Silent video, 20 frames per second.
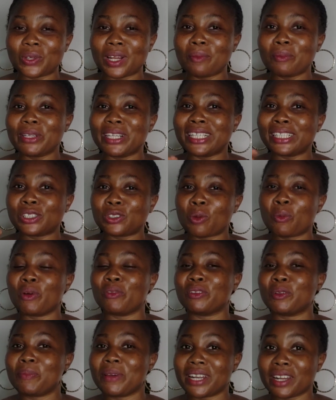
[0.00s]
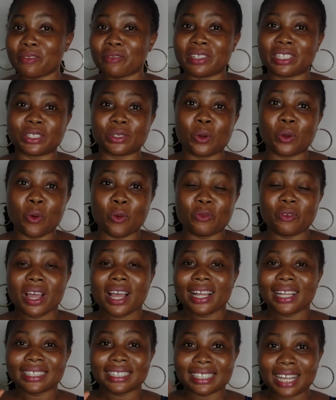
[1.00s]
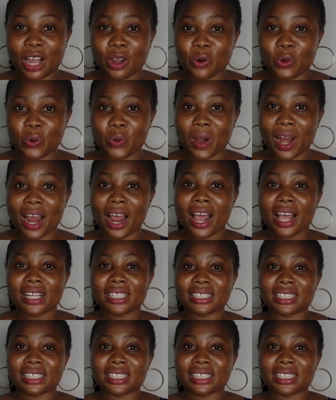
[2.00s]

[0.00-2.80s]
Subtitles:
So let me list some of the benefits of sakura.